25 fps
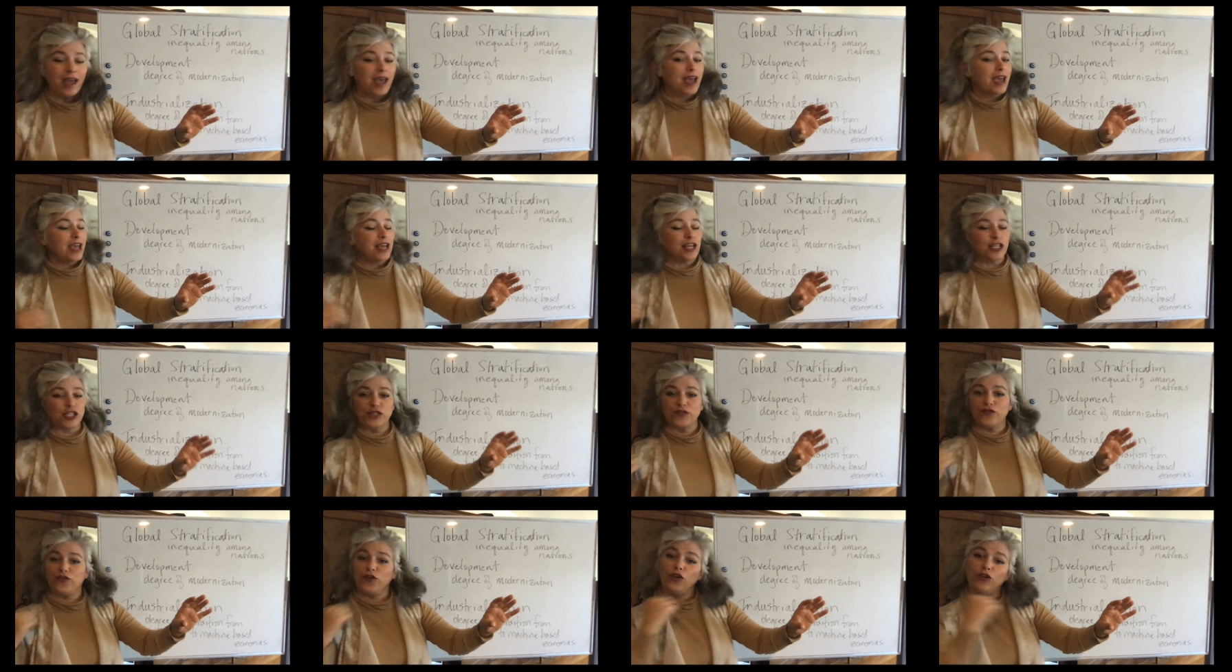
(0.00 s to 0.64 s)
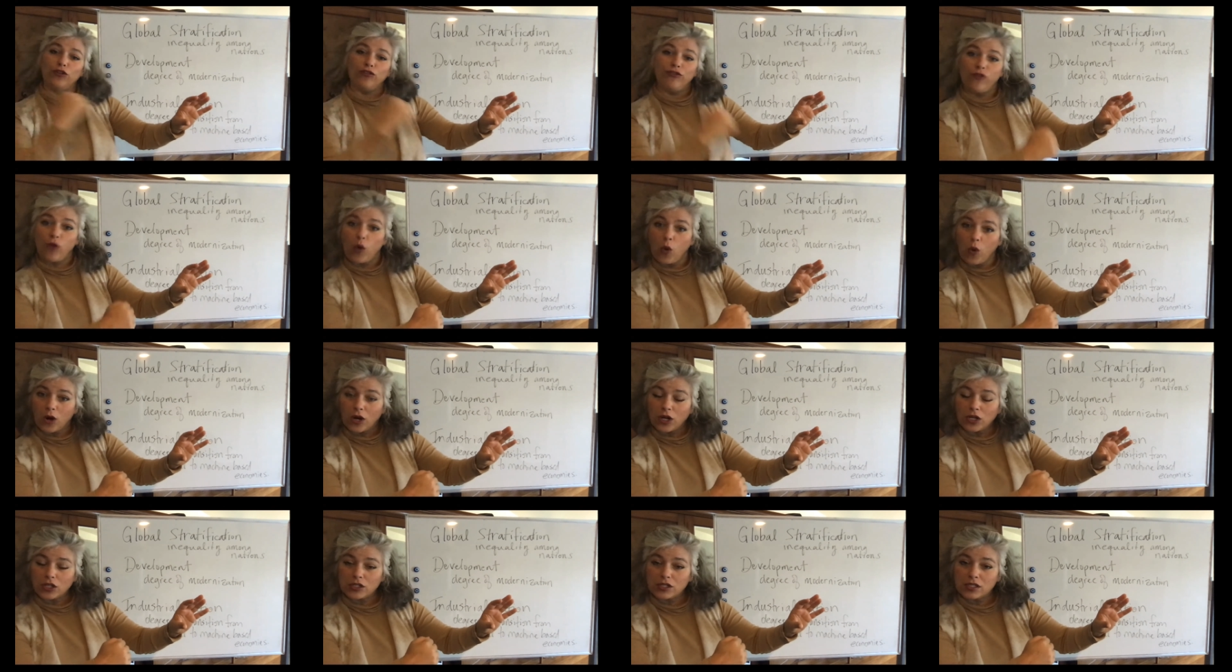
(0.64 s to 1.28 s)
it's full
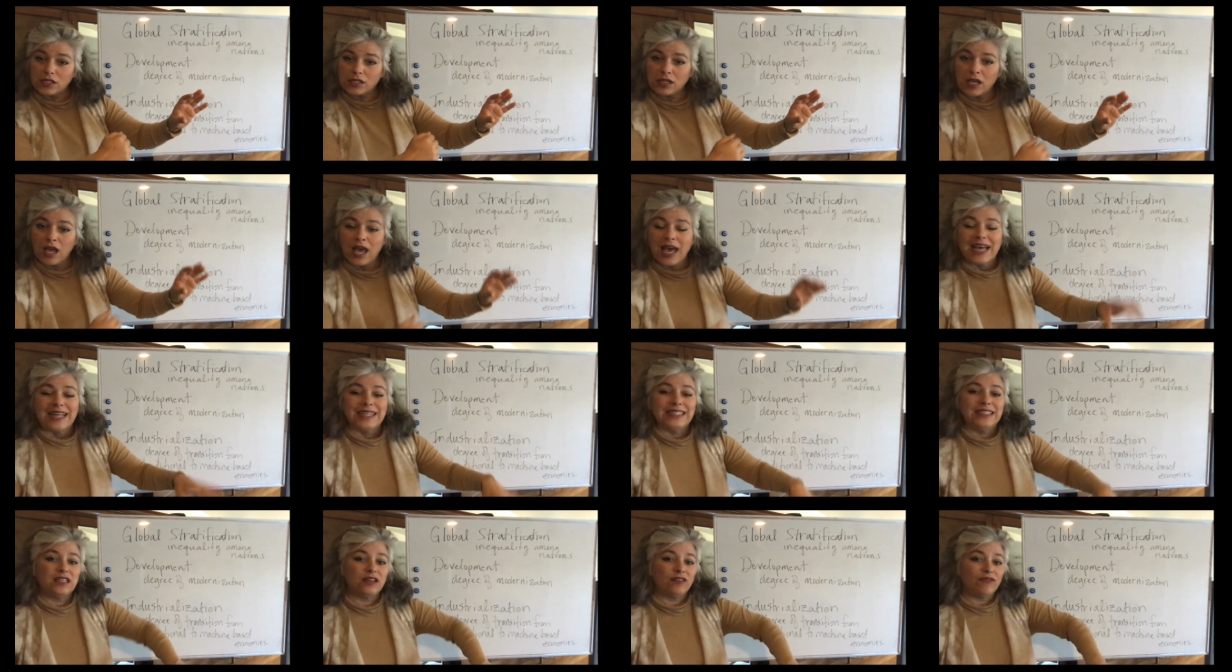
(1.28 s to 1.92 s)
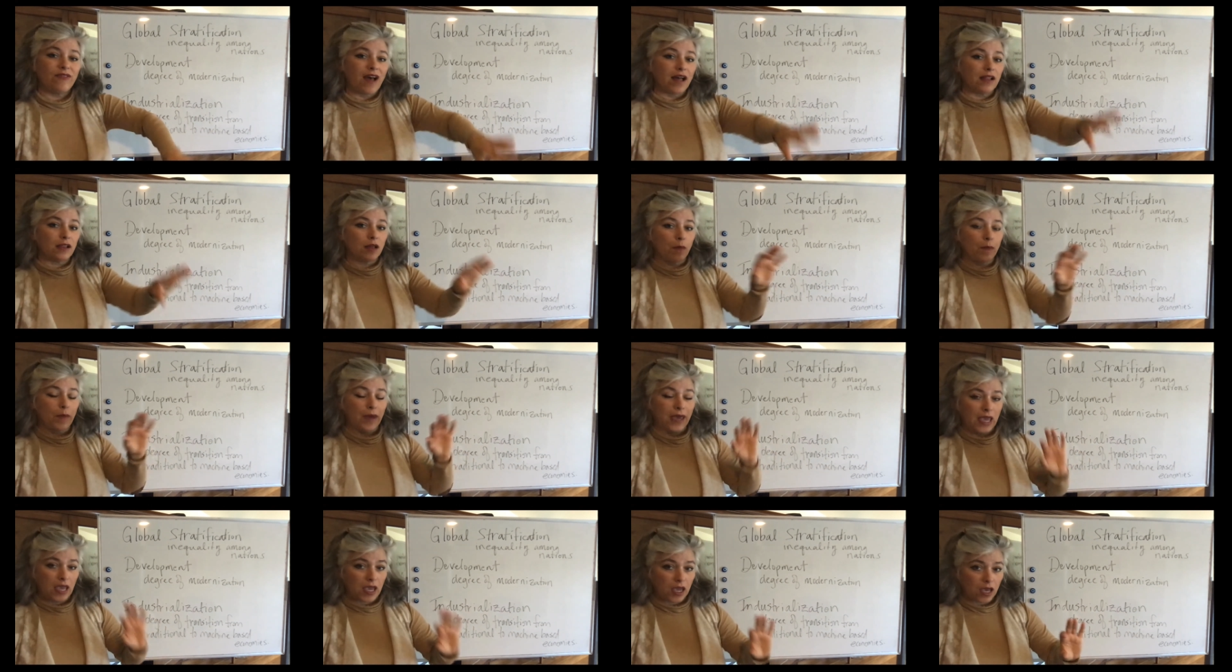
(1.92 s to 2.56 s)
force,
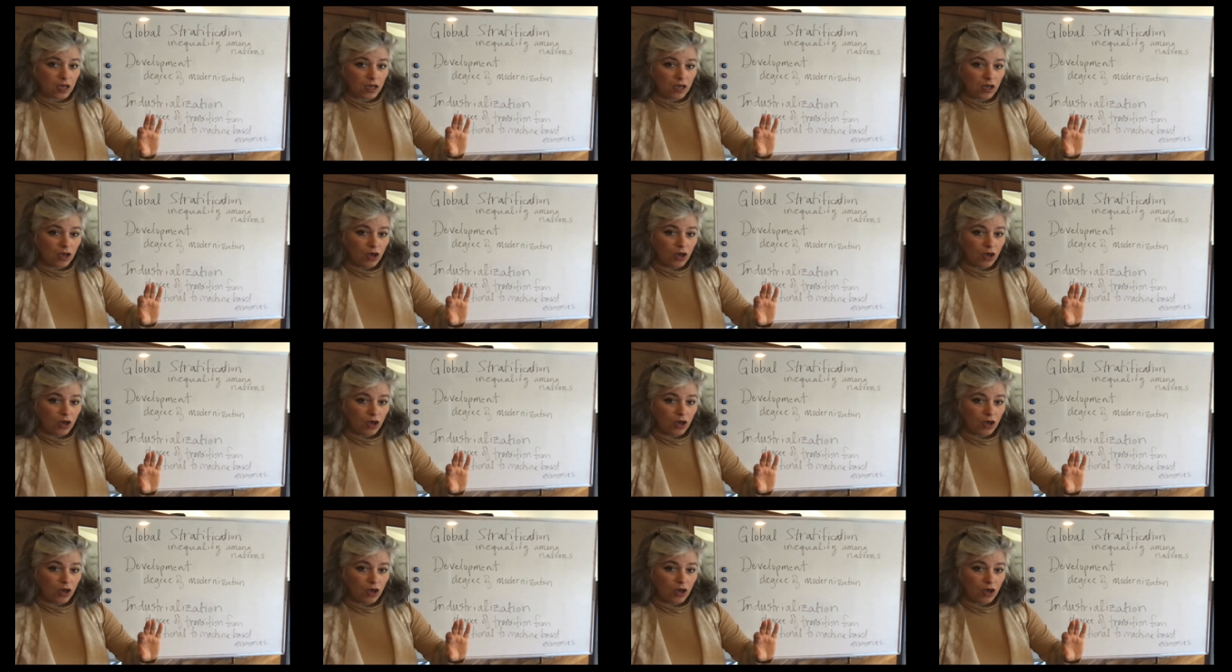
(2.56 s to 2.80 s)
developing,